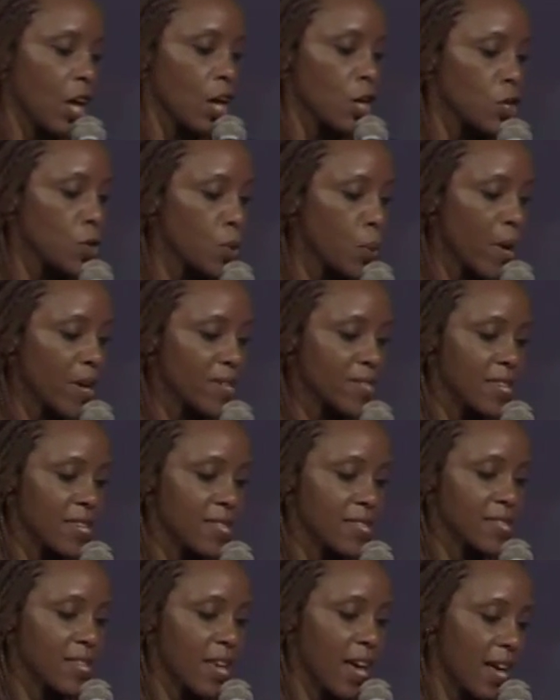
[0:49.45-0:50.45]

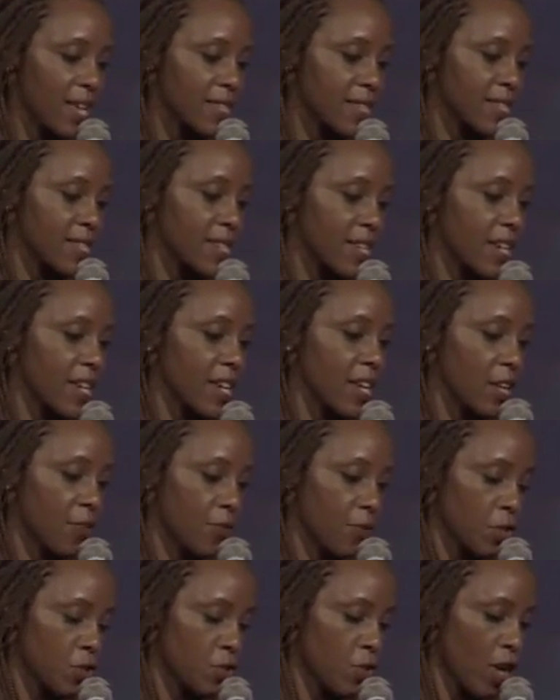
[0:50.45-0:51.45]
USSD
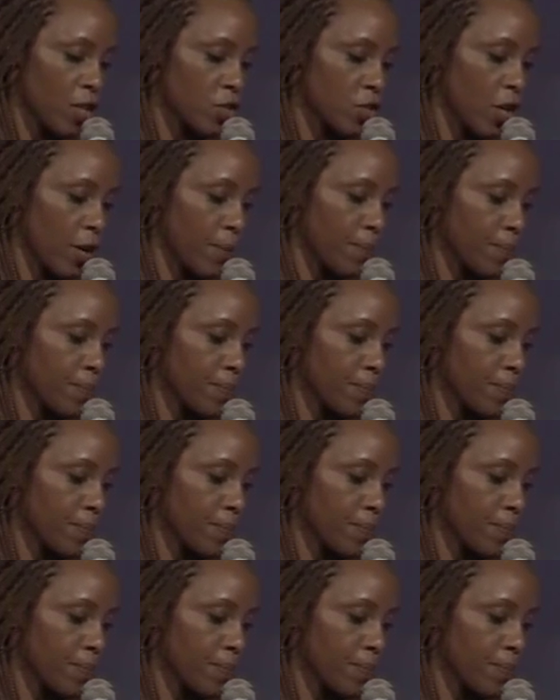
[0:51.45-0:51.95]
infrastructure.